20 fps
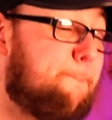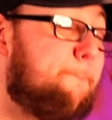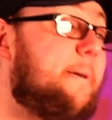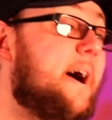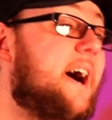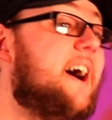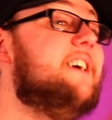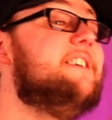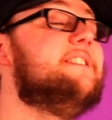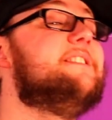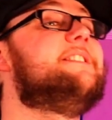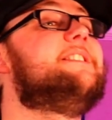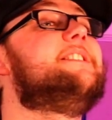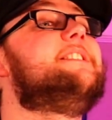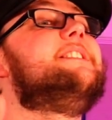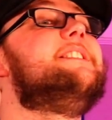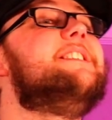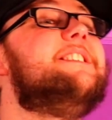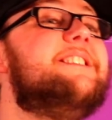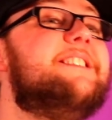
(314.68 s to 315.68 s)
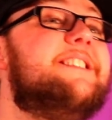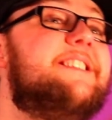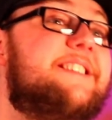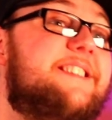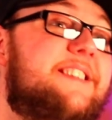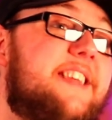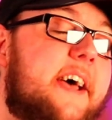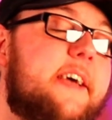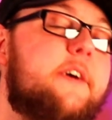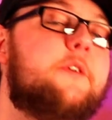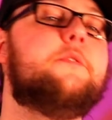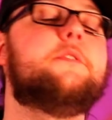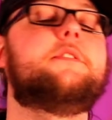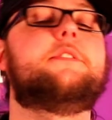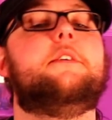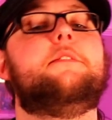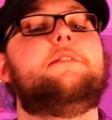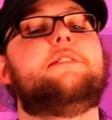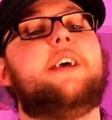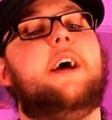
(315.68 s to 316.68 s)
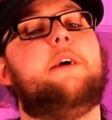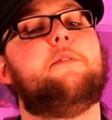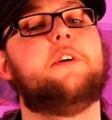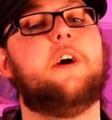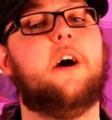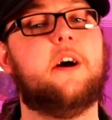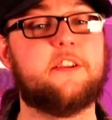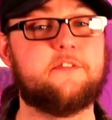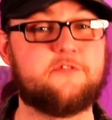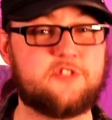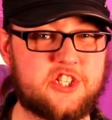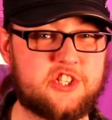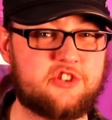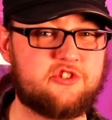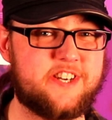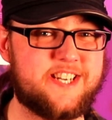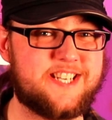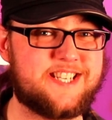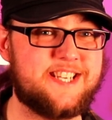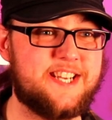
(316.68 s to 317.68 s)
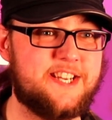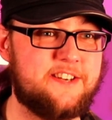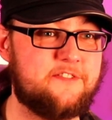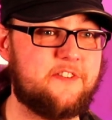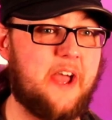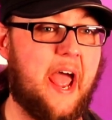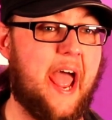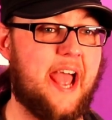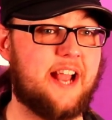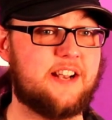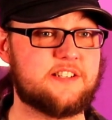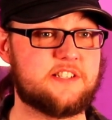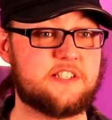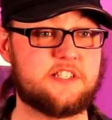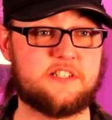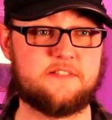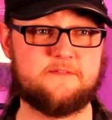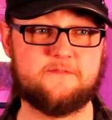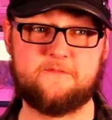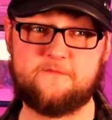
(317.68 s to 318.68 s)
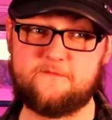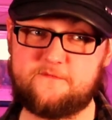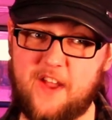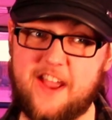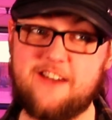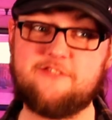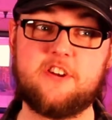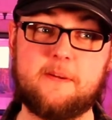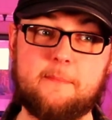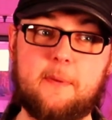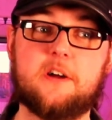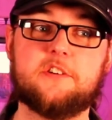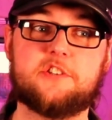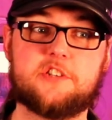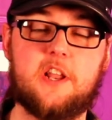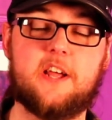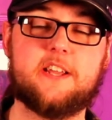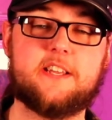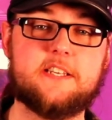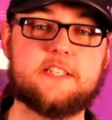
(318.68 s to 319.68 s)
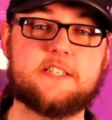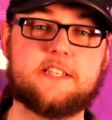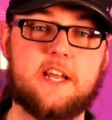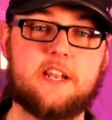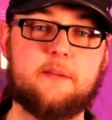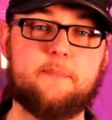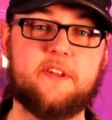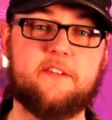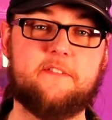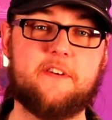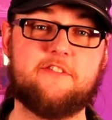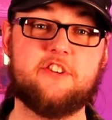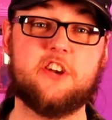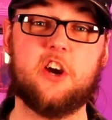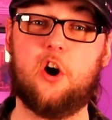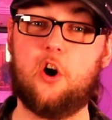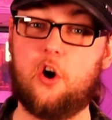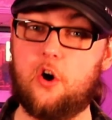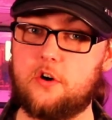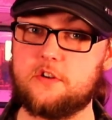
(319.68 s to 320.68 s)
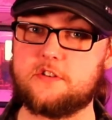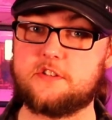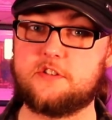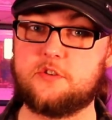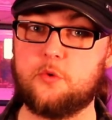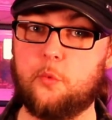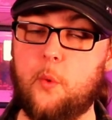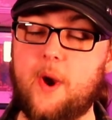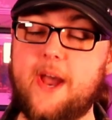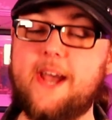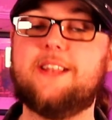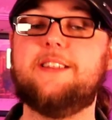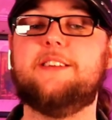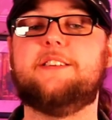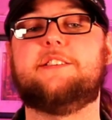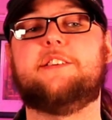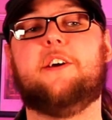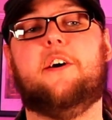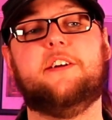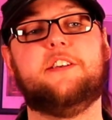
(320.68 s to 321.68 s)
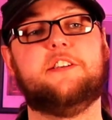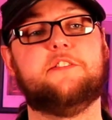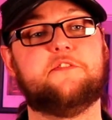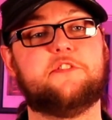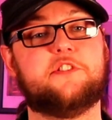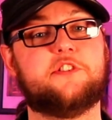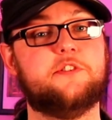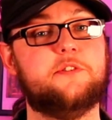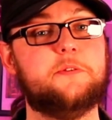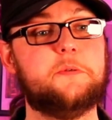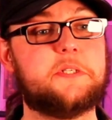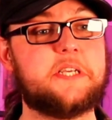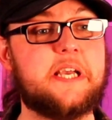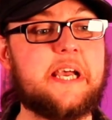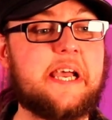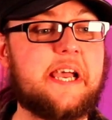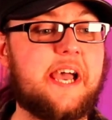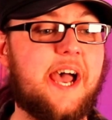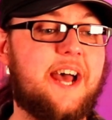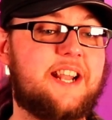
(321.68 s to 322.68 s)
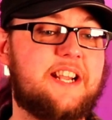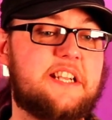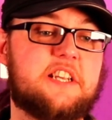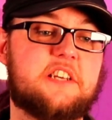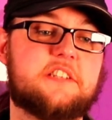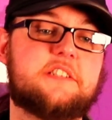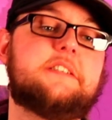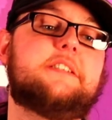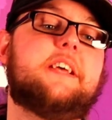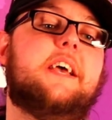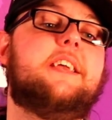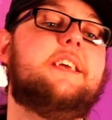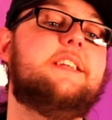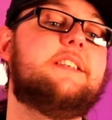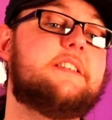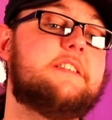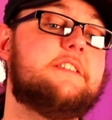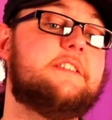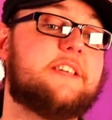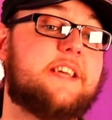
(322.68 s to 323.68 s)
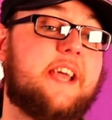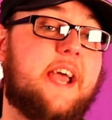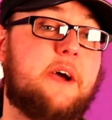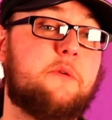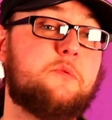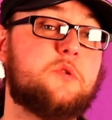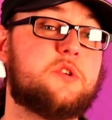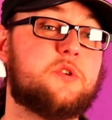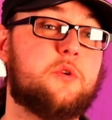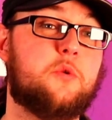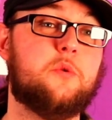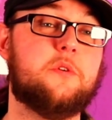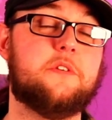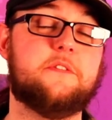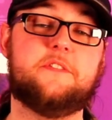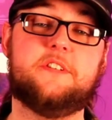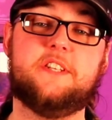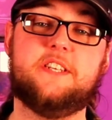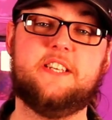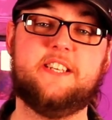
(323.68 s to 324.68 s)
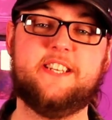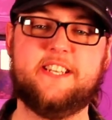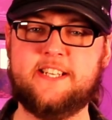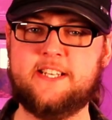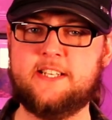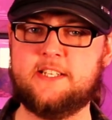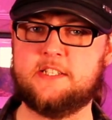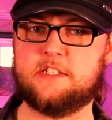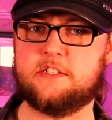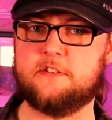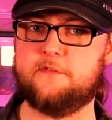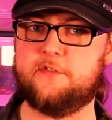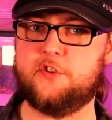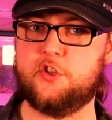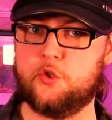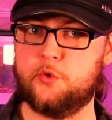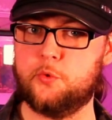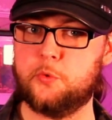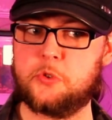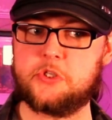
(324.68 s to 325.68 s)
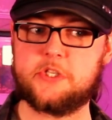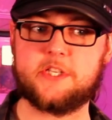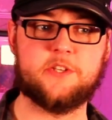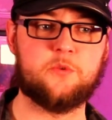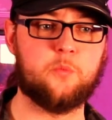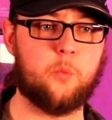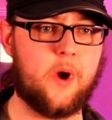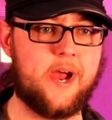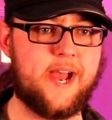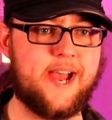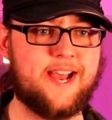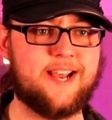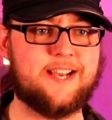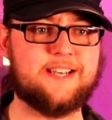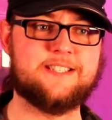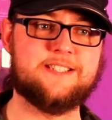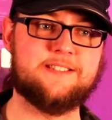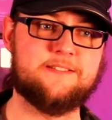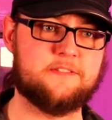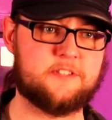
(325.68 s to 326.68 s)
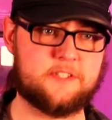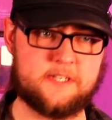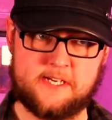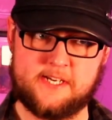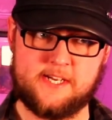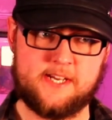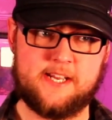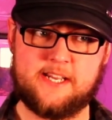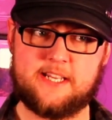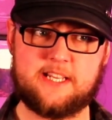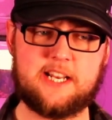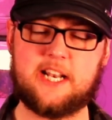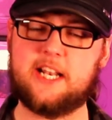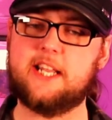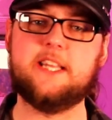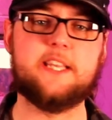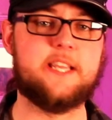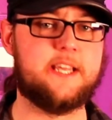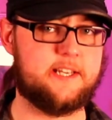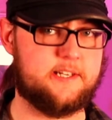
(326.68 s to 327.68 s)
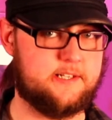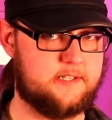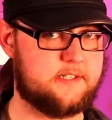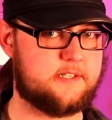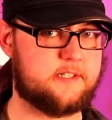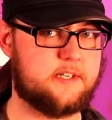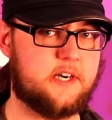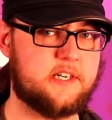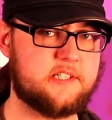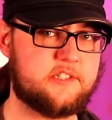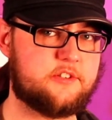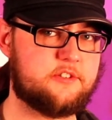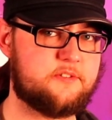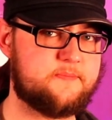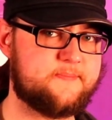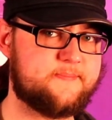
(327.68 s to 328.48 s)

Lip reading: But they also sound kind of restrictive and very much like it's going to be very hot to wear this kind of suit, and it doesn't take into account all of the ease of use and wear and cleaning and such.